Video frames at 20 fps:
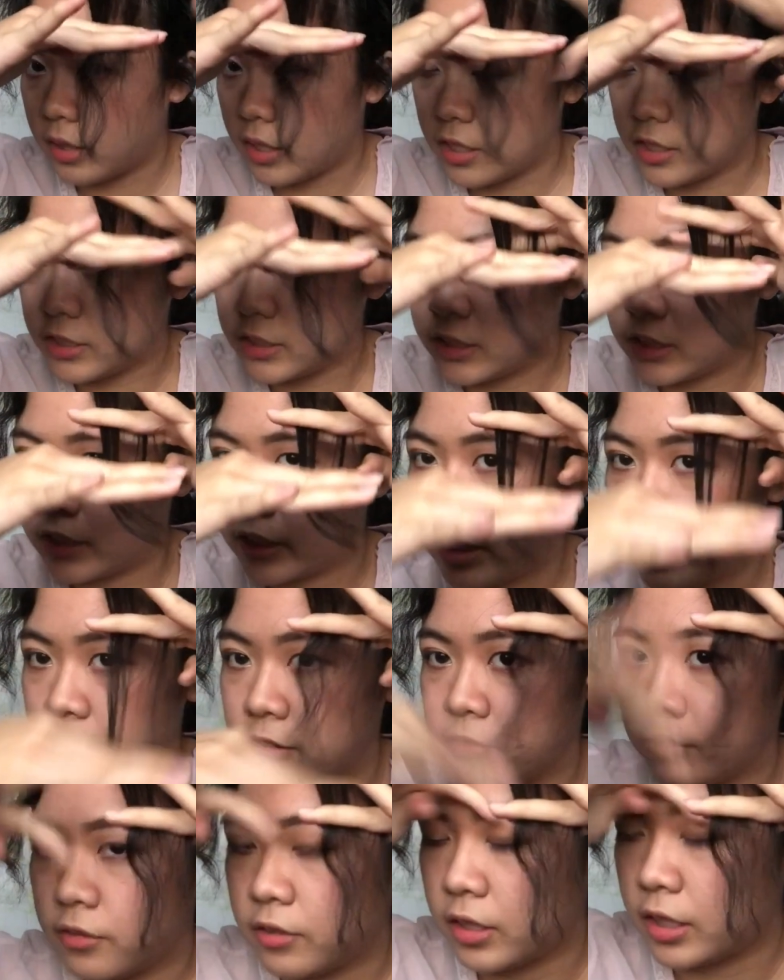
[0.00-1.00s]
And instead
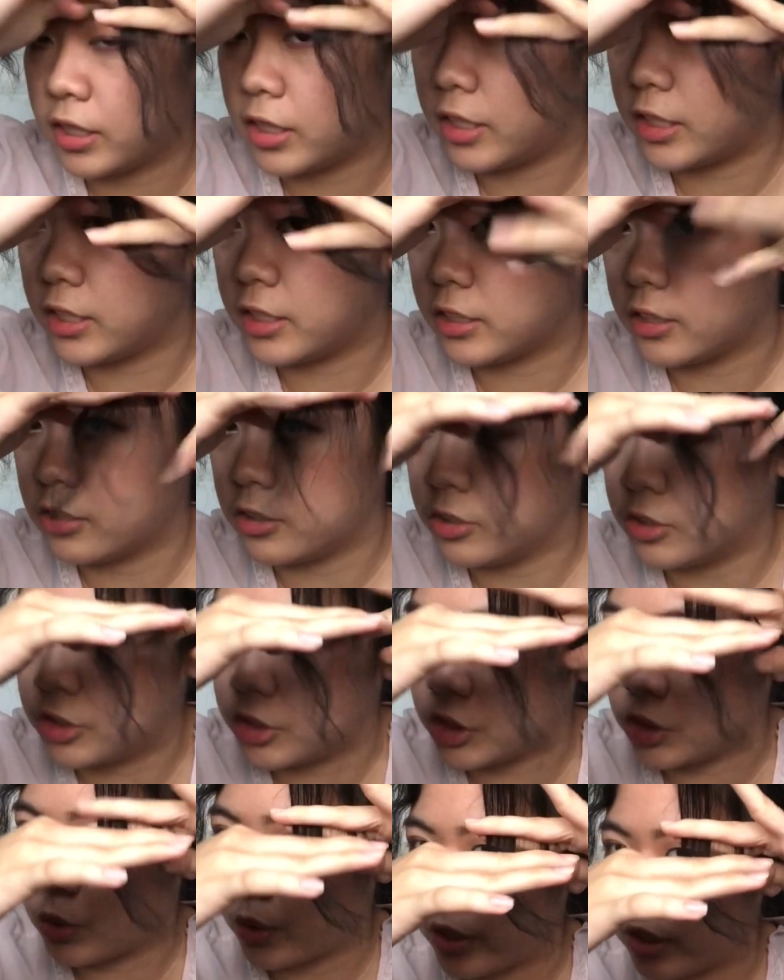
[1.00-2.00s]
of cutting
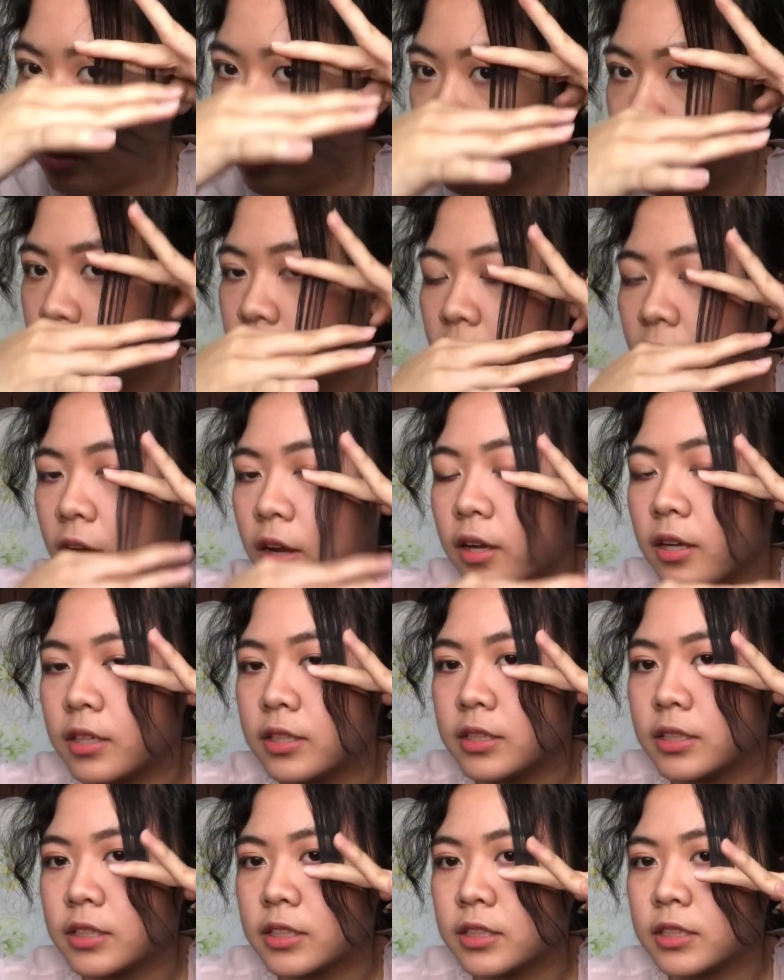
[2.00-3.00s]
straight
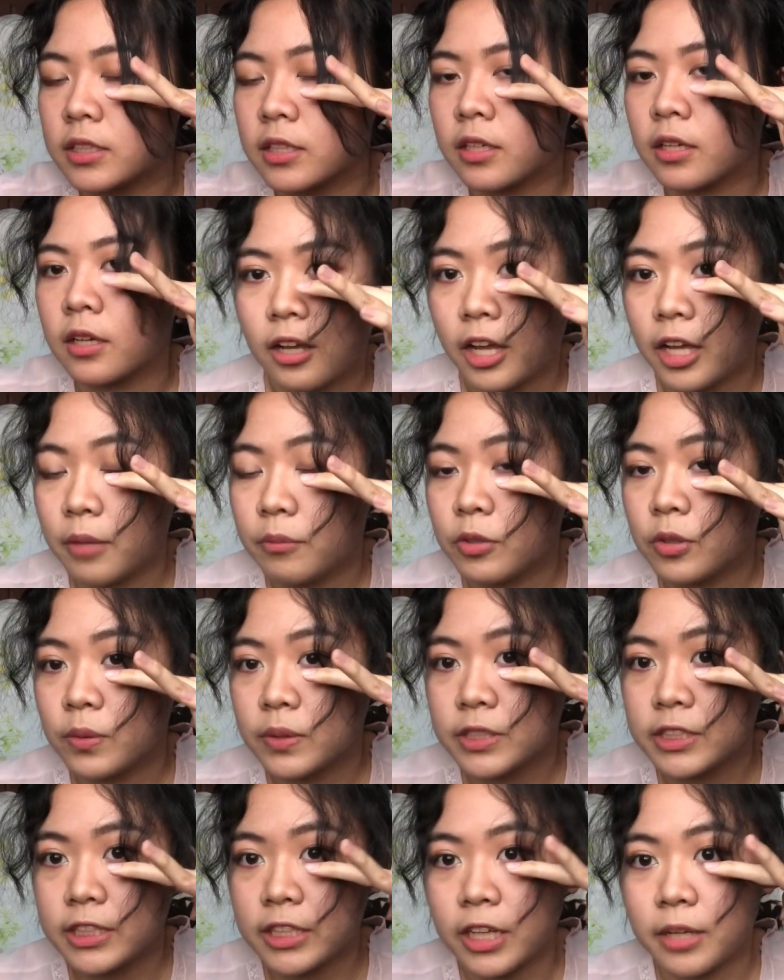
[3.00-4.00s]
across, I'm
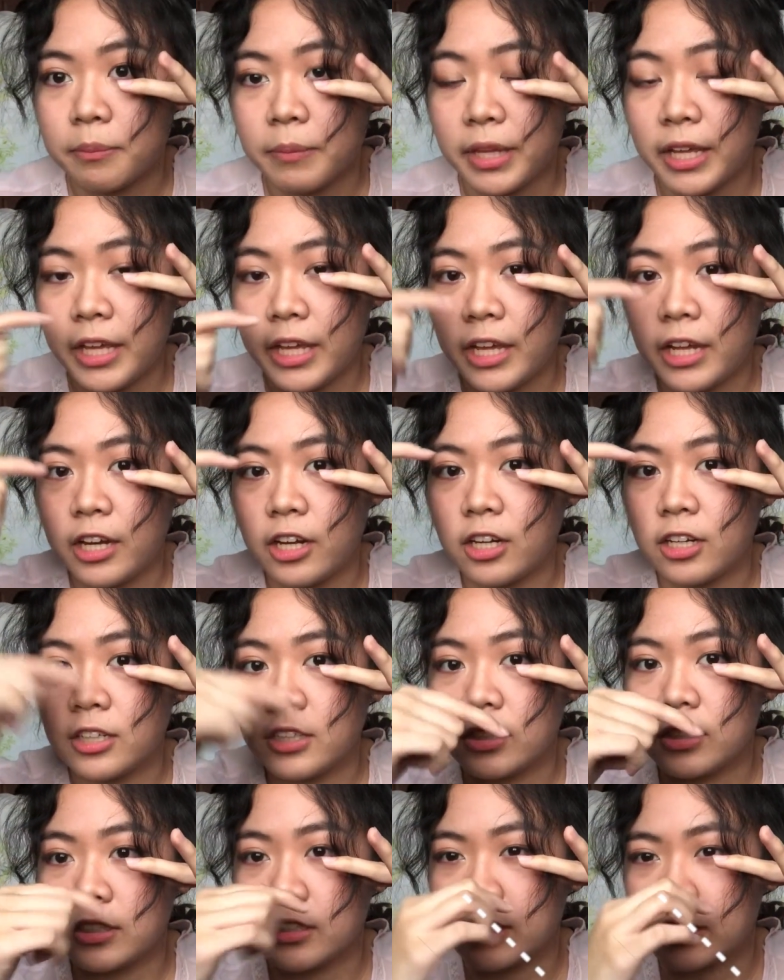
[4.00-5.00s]
going to cut my
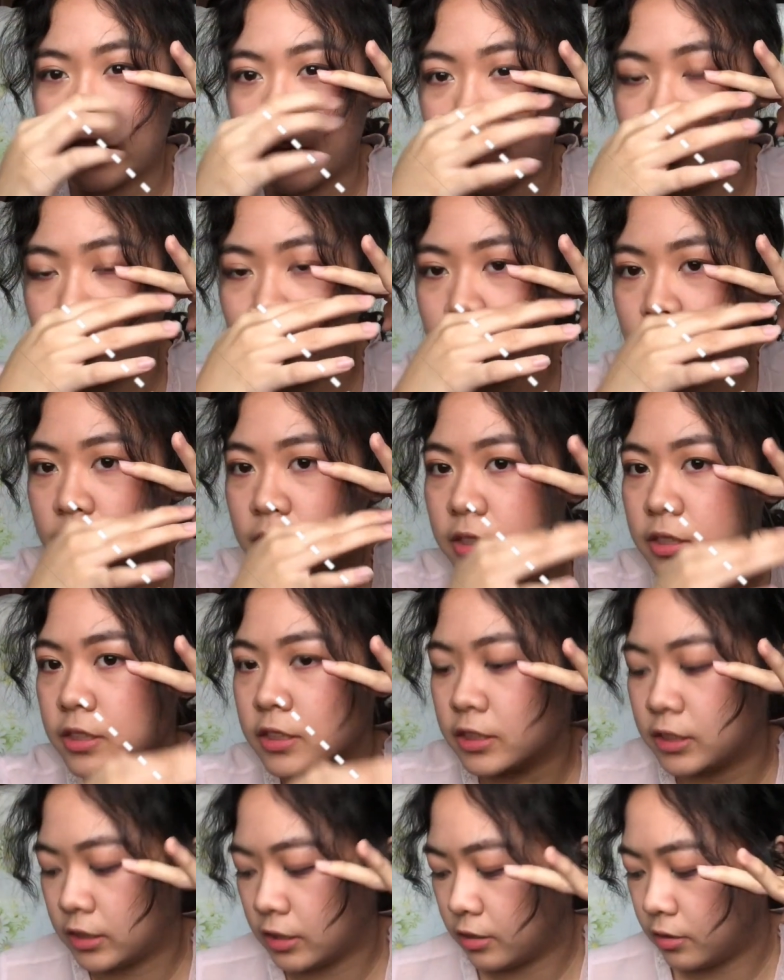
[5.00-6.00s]
hair
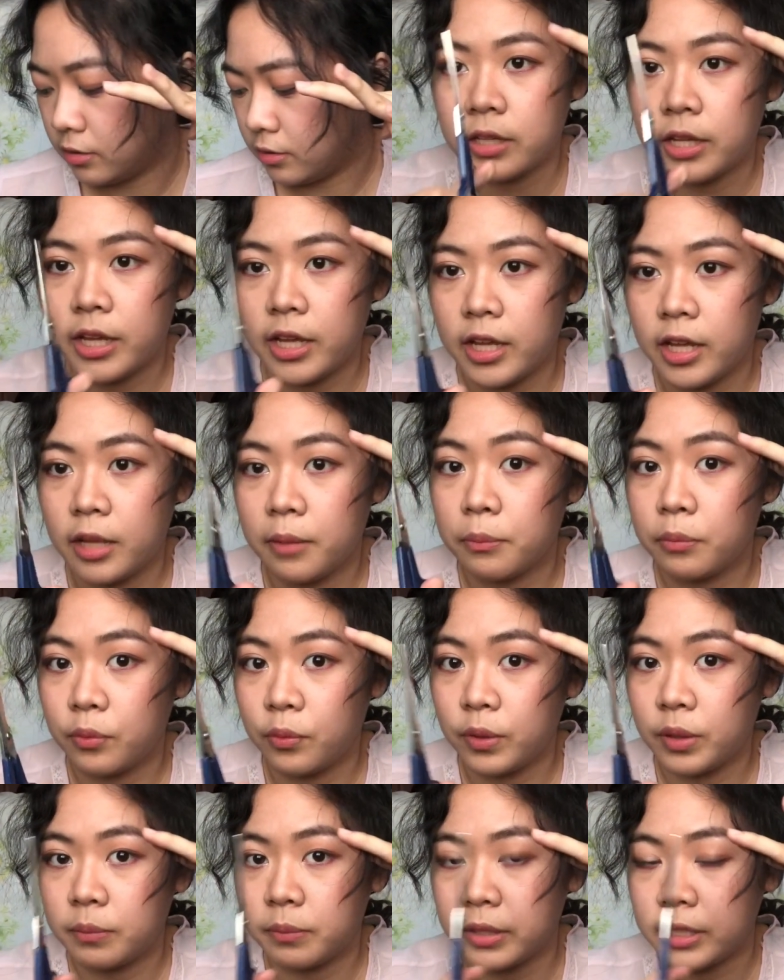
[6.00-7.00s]
downwards and
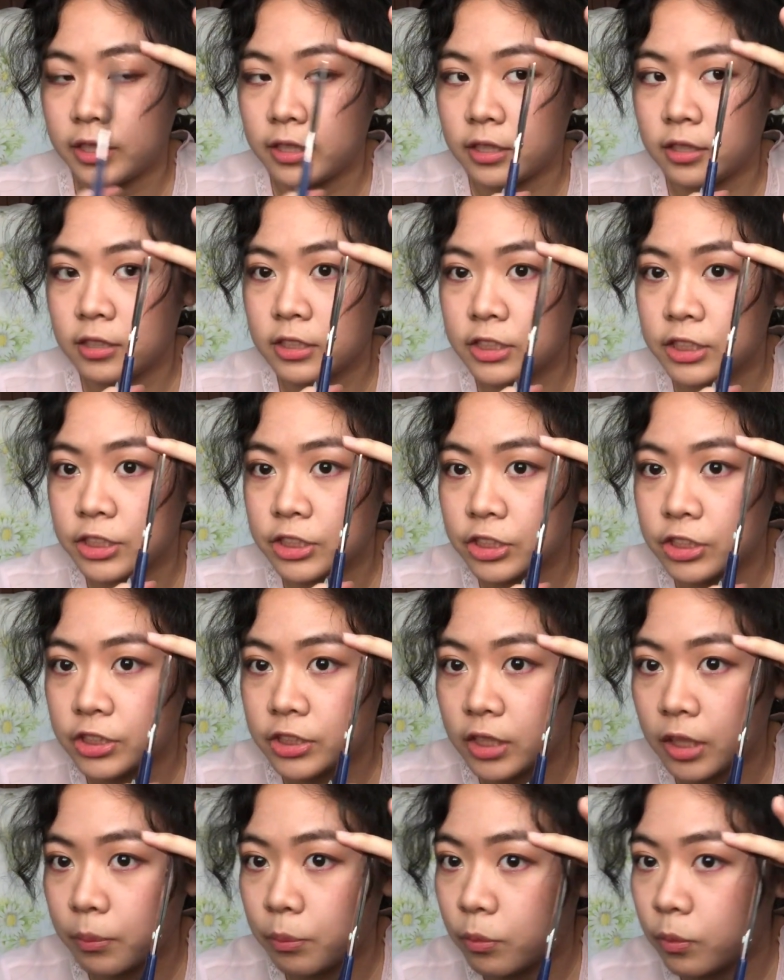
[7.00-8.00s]
point my scissors
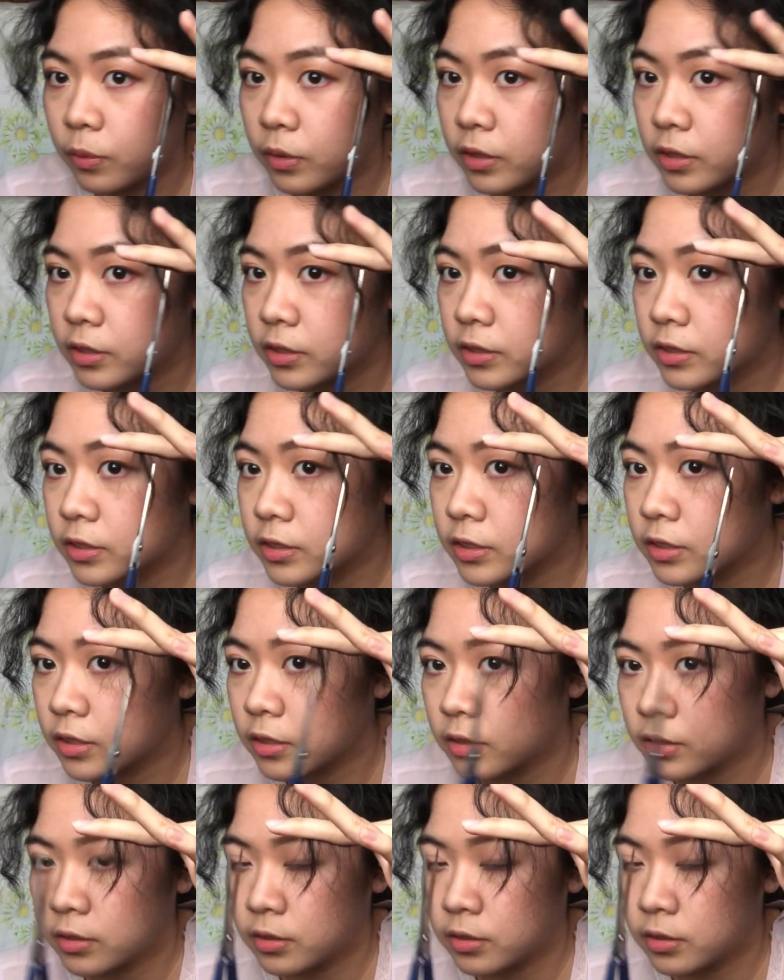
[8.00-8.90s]
upwards.